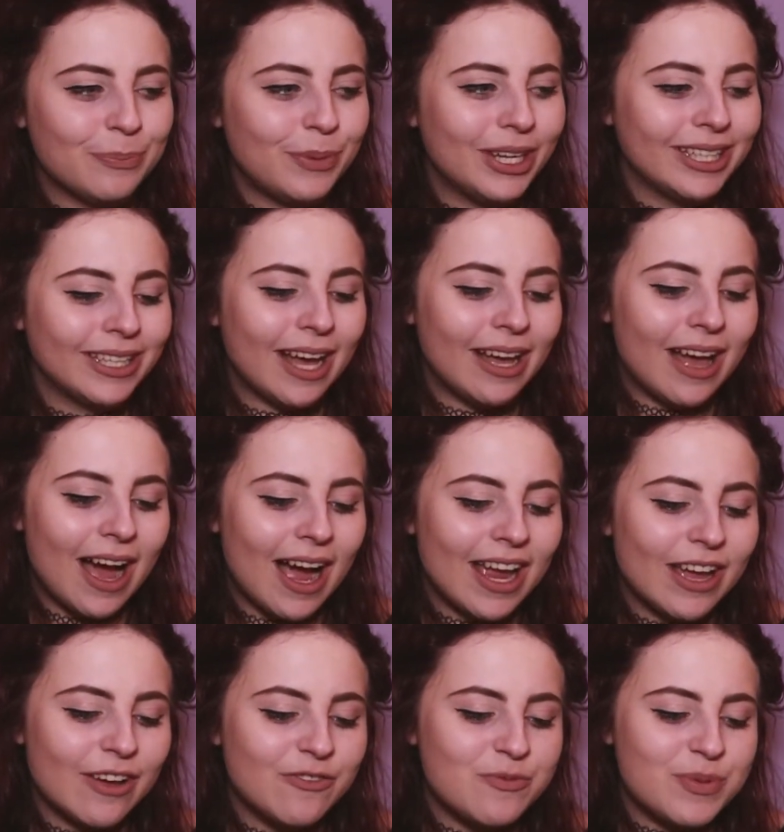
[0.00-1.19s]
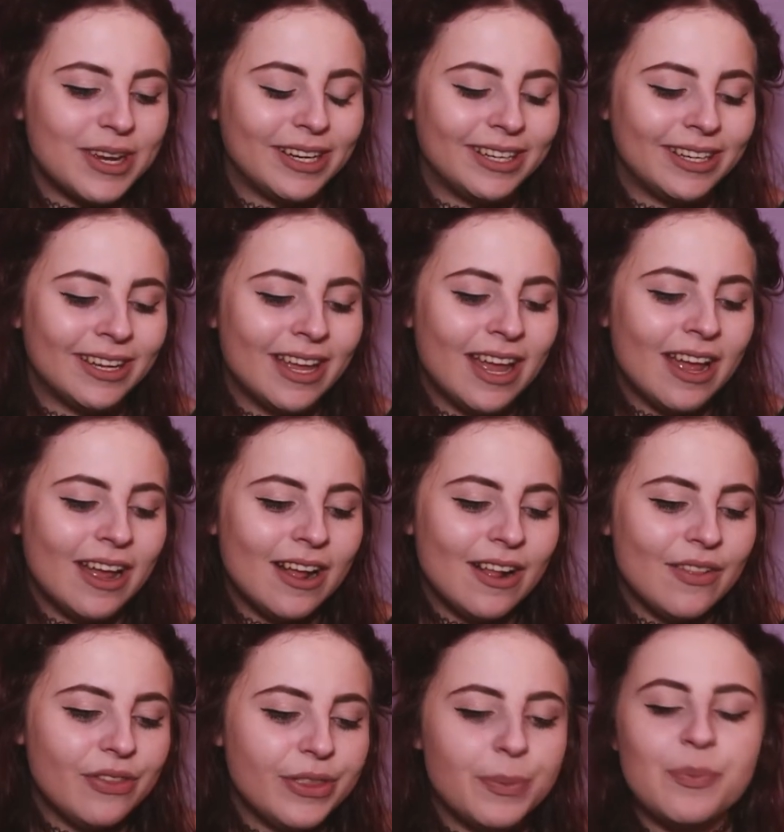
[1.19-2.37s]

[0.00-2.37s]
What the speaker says: But I have been the